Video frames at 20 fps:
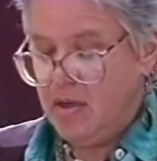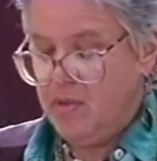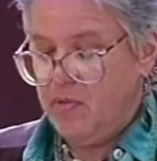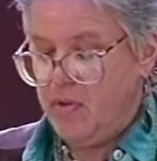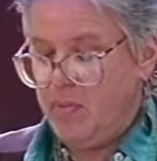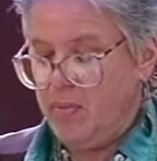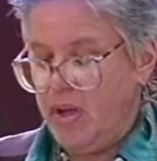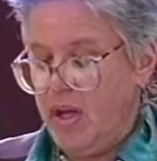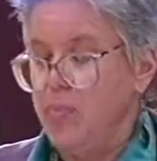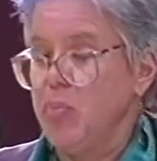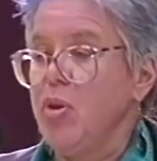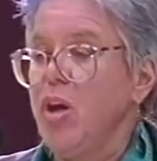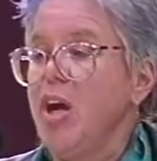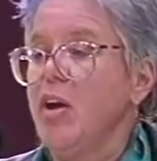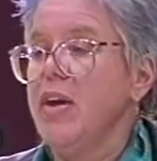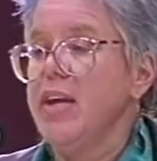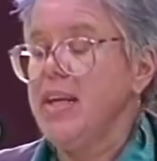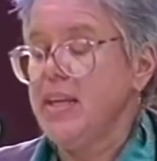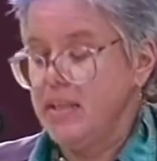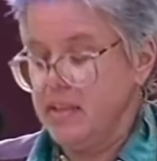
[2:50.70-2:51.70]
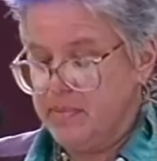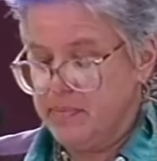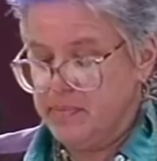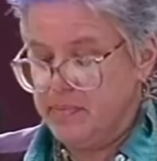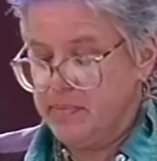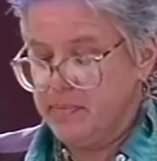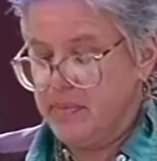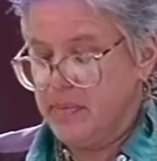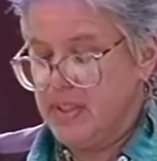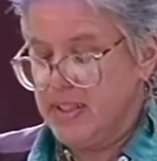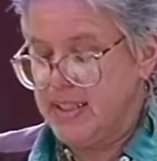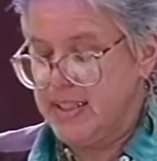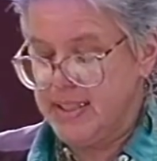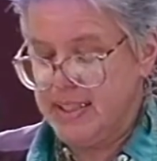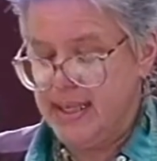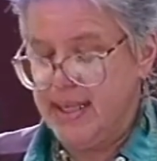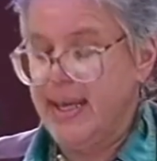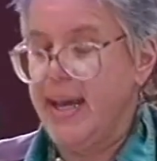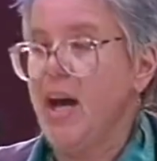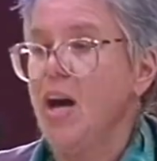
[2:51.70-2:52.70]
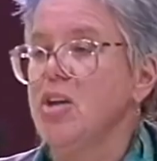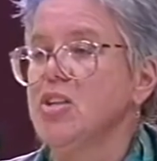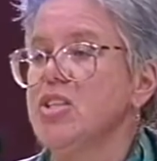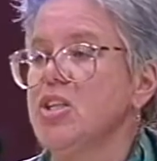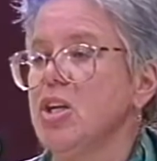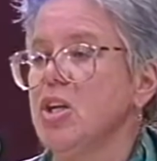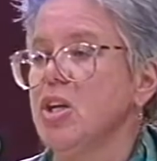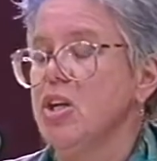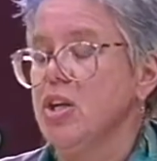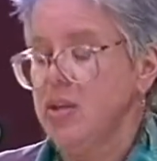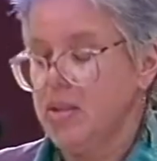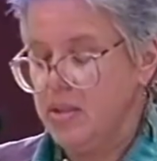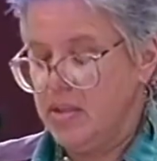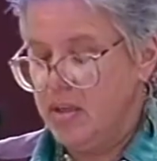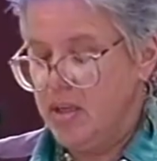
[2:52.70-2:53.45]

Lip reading: From librarian to city councillor